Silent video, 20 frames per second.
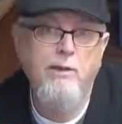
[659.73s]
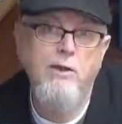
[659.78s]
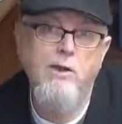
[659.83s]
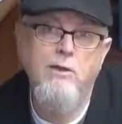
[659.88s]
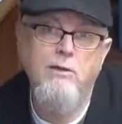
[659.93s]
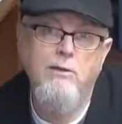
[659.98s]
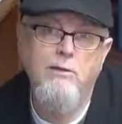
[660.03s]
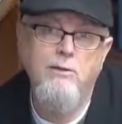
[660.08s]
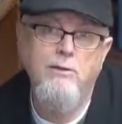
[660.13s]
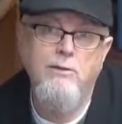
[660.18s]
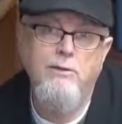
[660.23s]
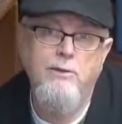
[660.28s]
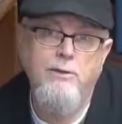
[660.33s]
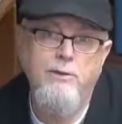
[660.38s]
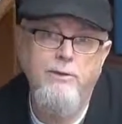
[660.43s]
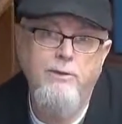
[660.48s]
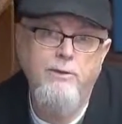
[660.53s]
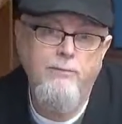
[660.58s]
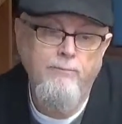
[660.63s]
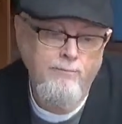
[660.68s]
color on,
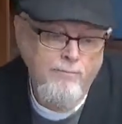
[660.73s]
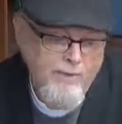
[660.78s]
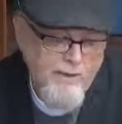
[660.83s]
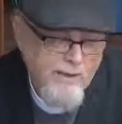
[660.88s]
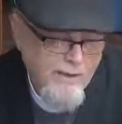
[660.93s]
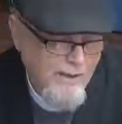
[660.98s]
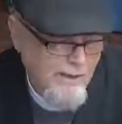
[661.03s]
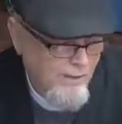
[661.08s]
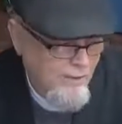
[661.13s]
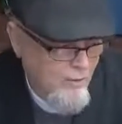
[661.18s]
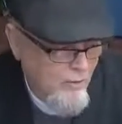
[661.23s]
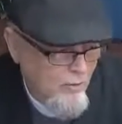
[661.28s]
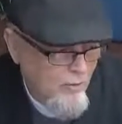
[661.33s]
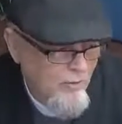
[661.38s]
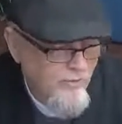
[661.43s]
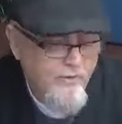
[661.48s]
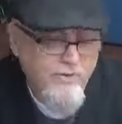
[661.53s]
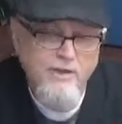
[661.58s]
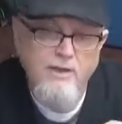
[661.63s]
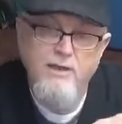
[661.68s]
I go
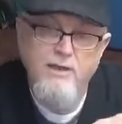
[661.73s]
over the